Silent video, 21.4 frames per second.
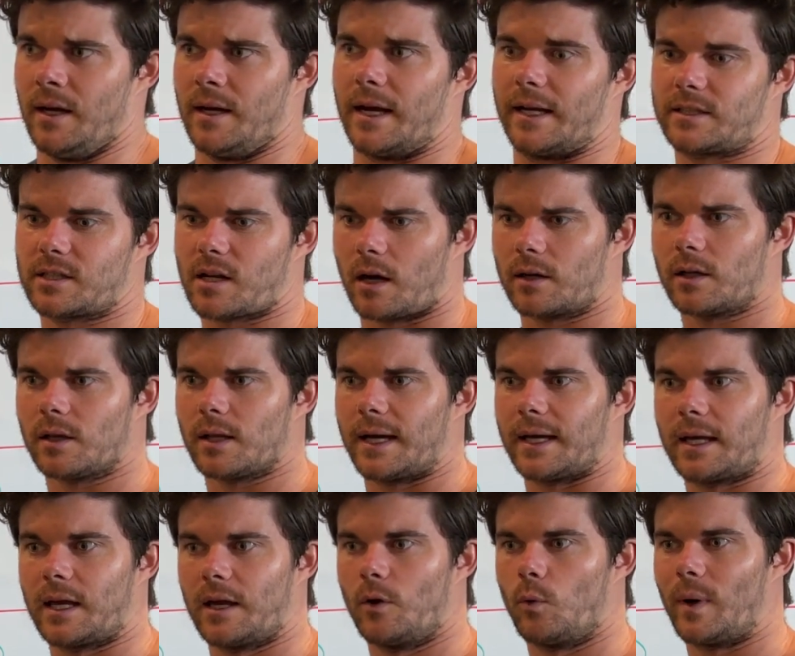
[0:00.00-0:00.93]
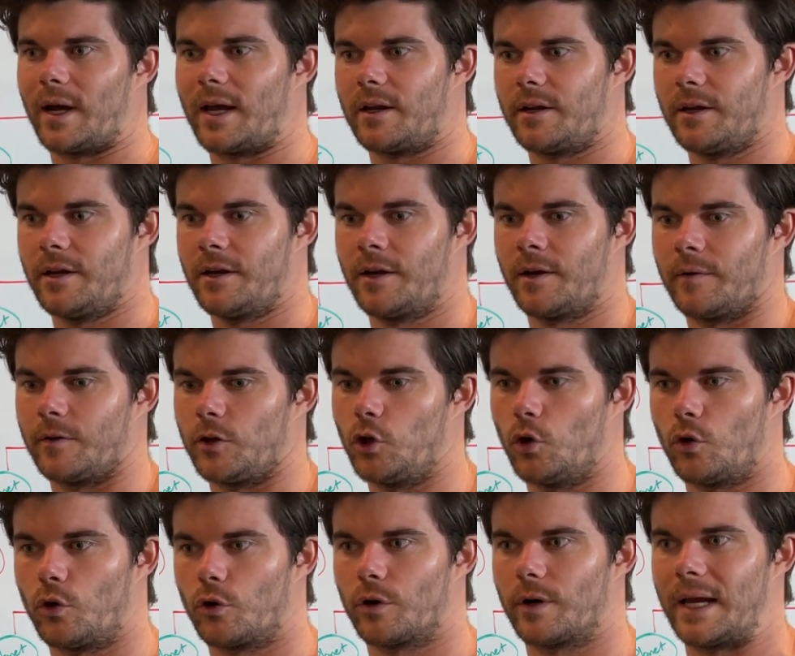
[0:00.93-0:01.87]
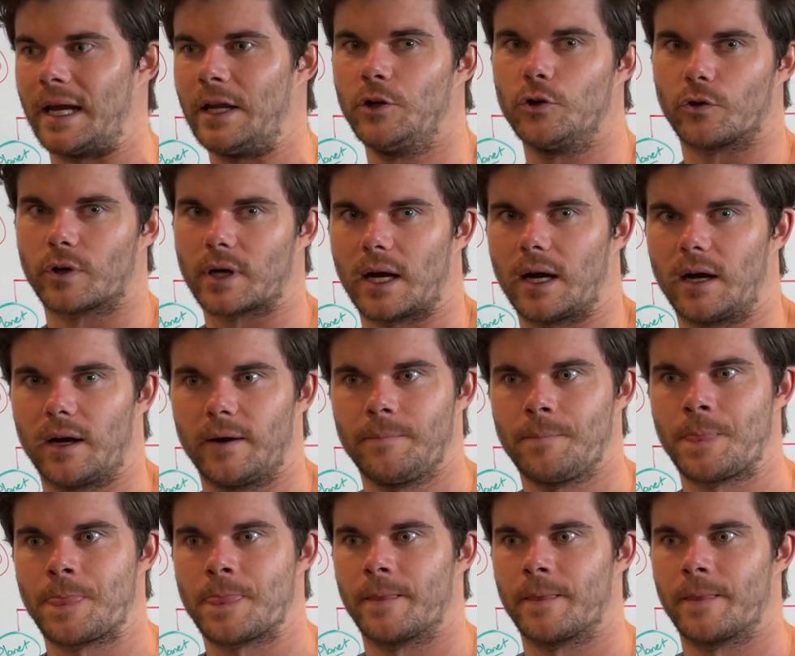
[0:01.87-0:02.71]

It's kind of like when you're in your car.